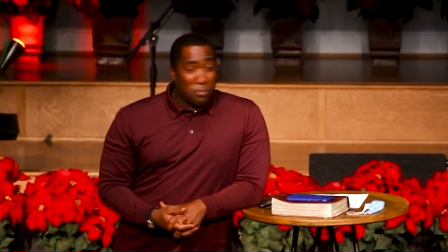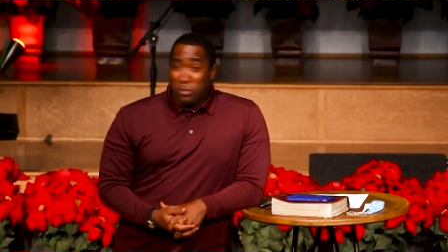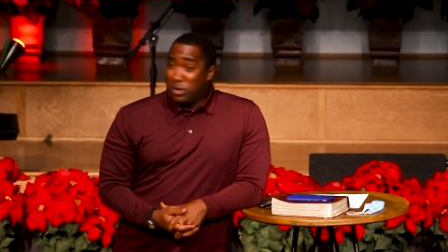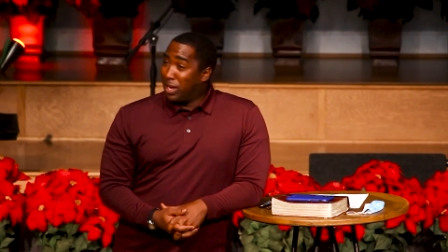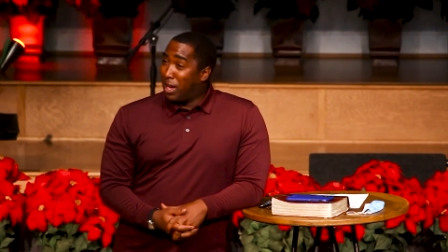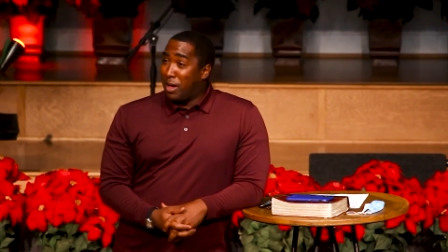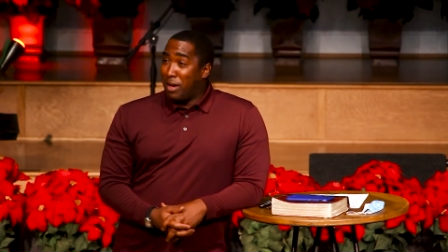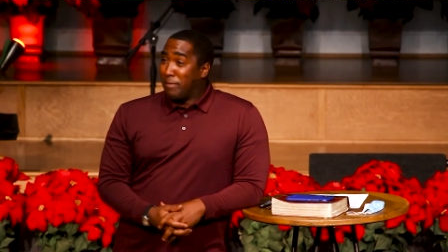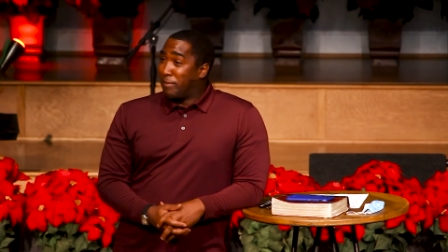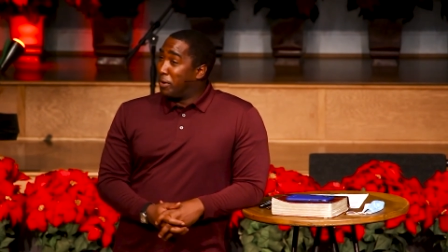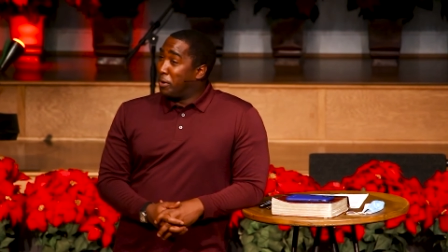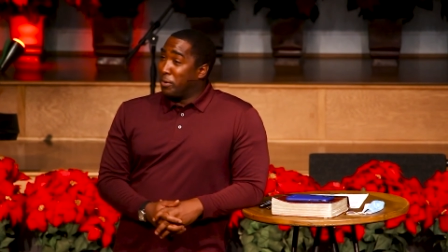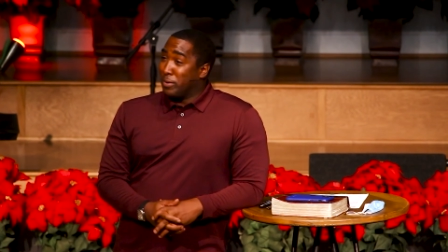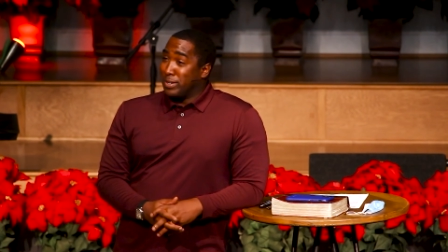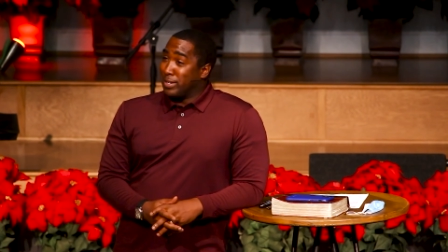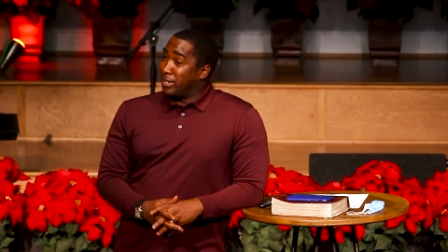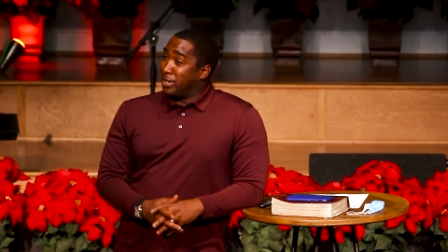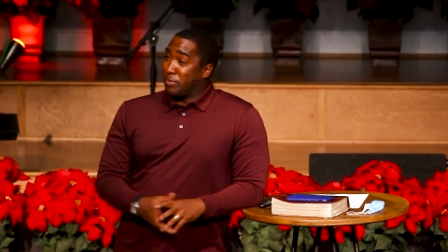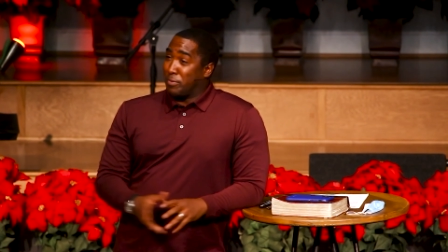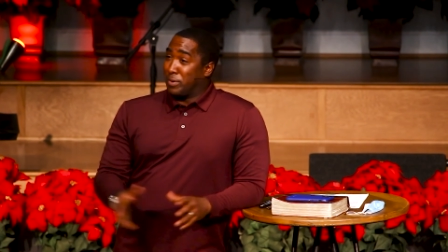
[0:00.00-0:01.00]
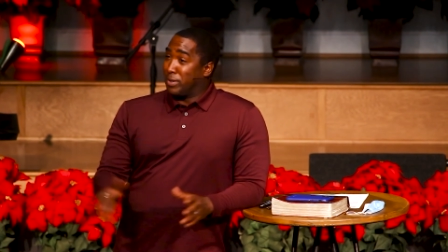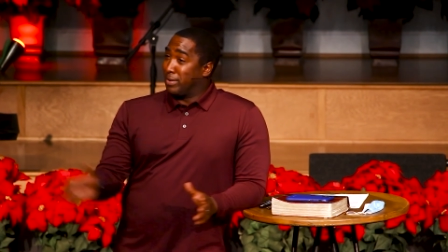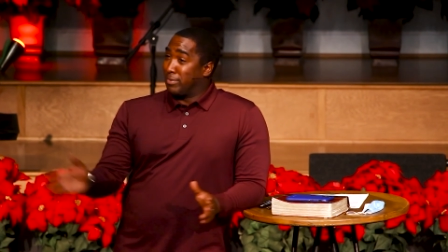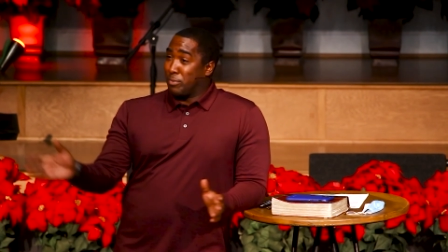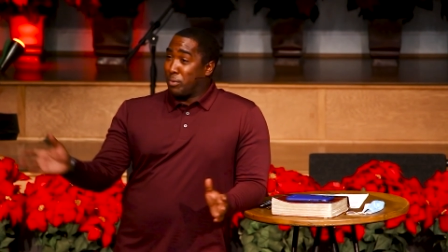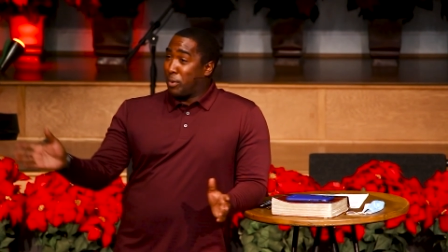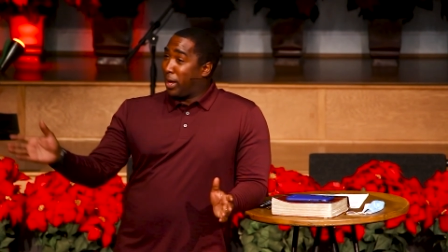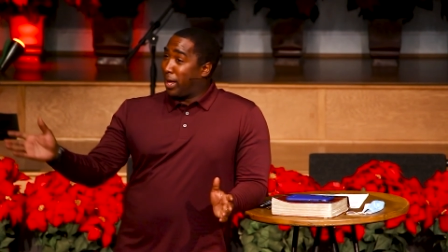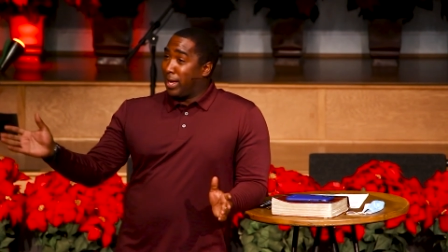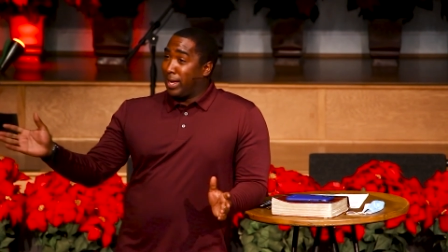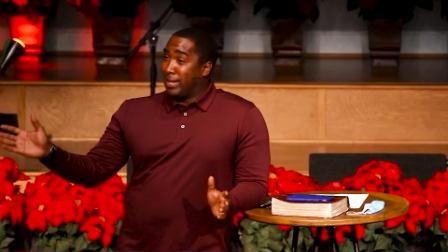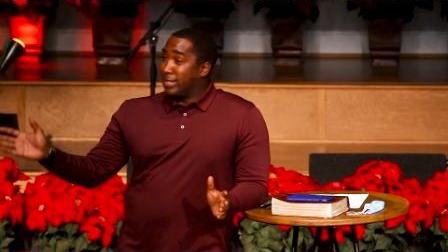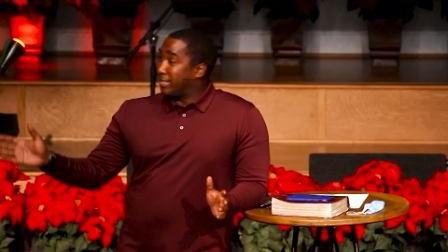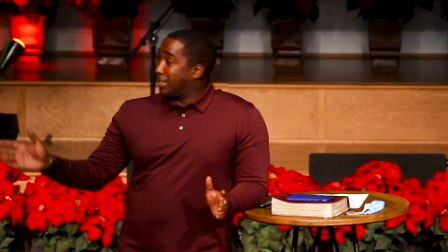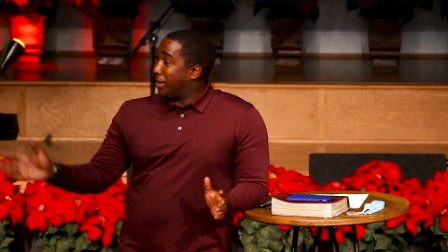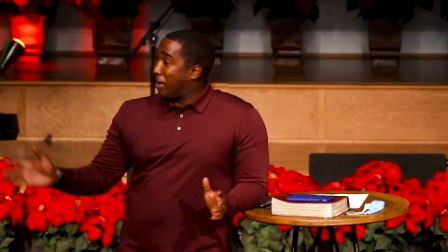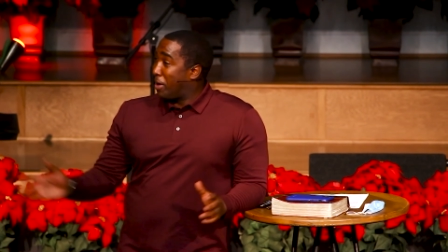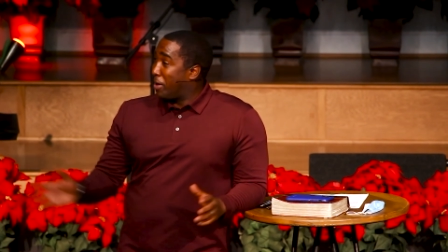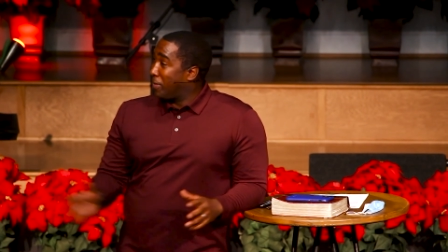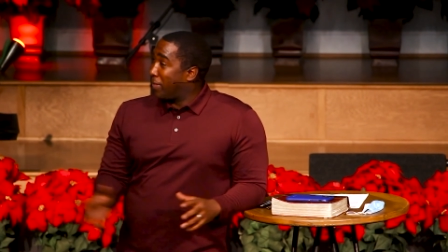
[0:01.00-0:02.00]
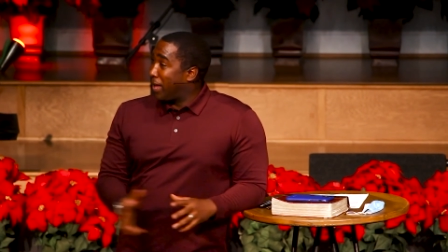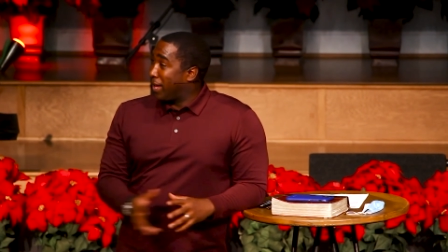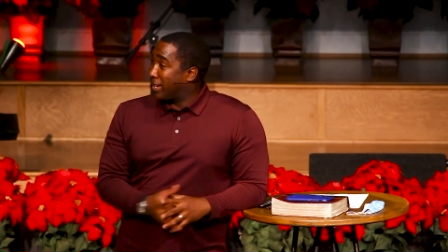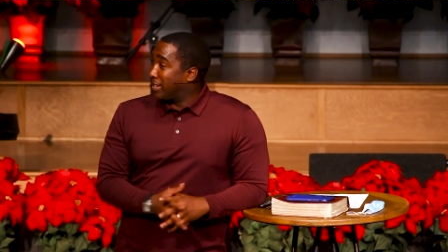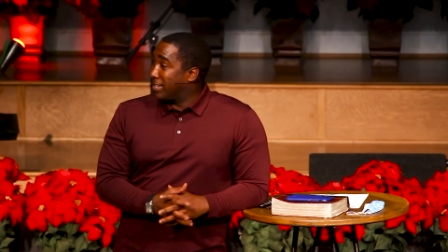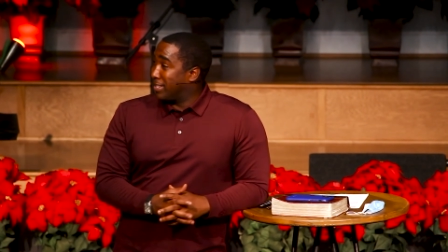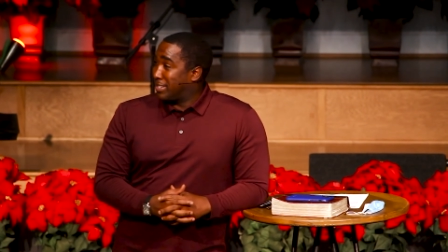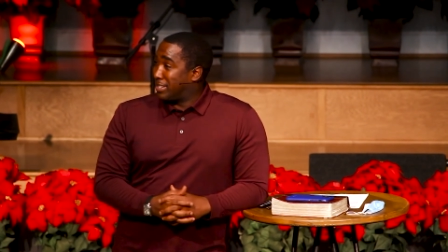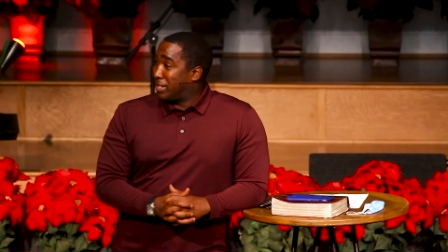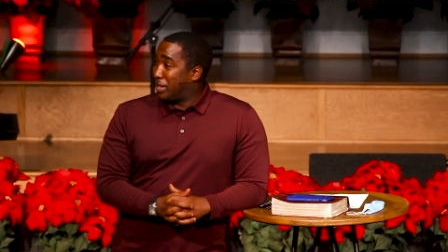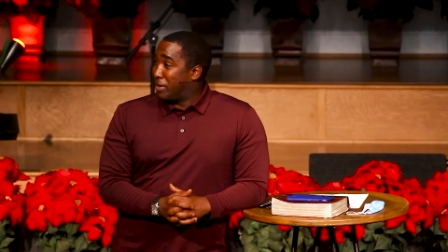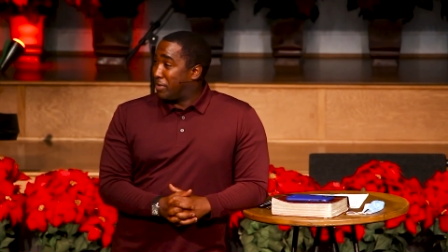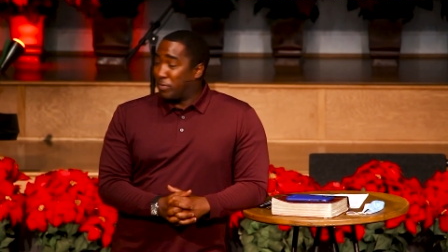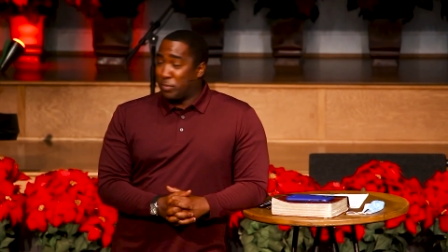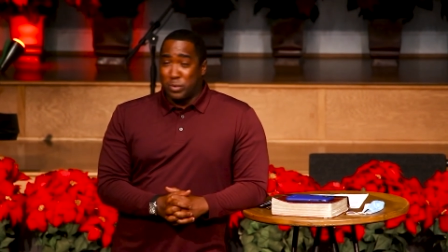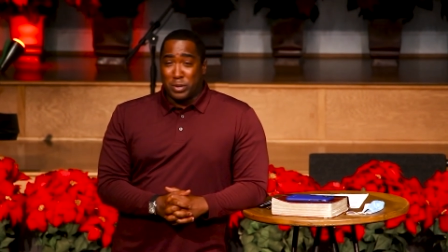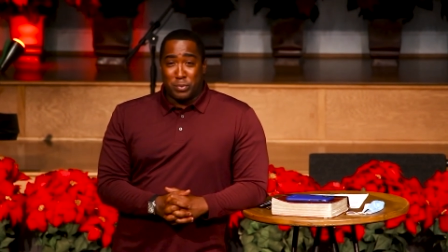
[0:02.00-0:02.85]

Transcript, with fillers: We all vote in different ways and all that good stuff.